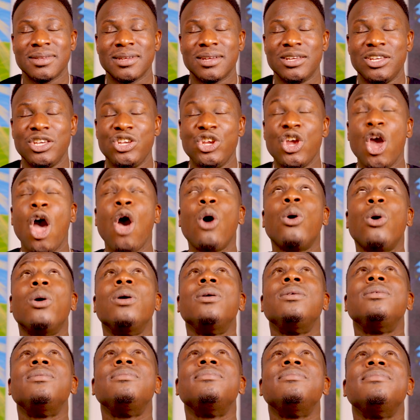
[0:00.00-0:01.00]
You!
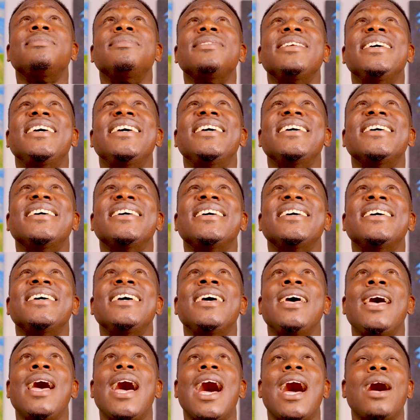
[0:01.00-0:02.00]

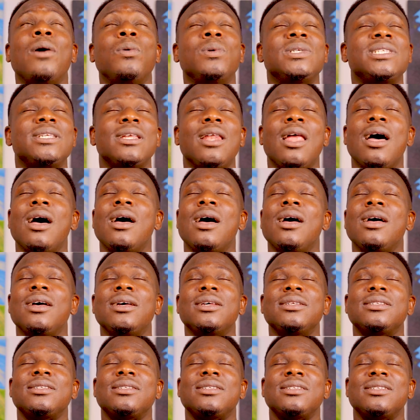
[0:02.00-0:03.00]
I was
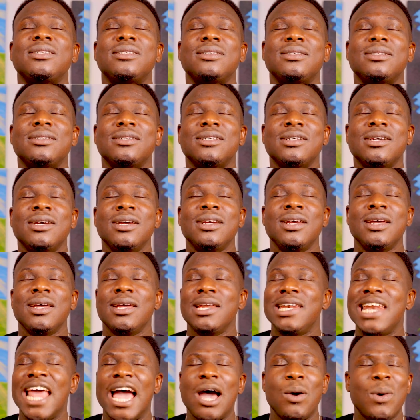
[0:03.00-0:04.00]
lost.
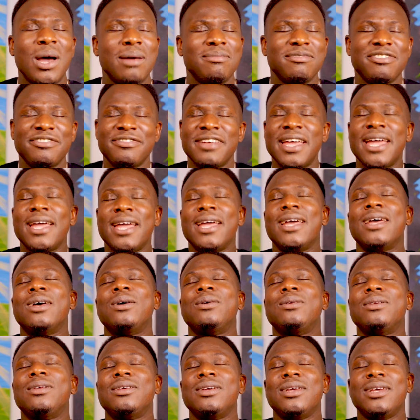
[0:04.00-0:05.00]
Now I'm
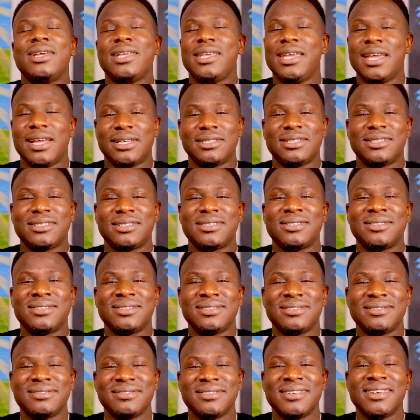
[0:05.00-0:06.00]
found. Yes,
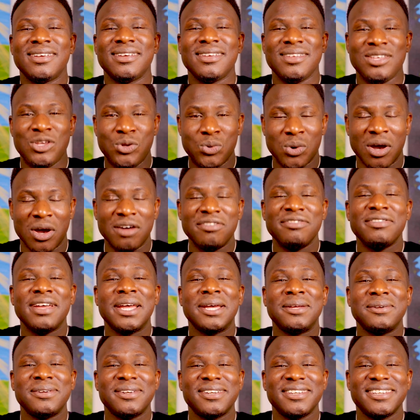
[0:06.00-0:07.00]
you are
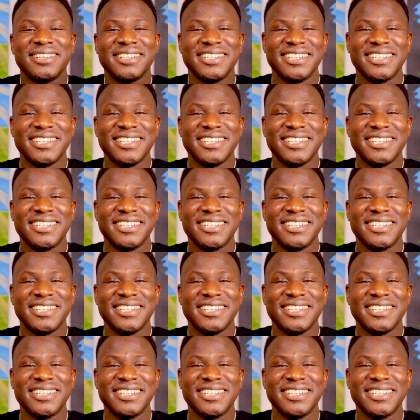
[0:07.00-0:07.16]
found.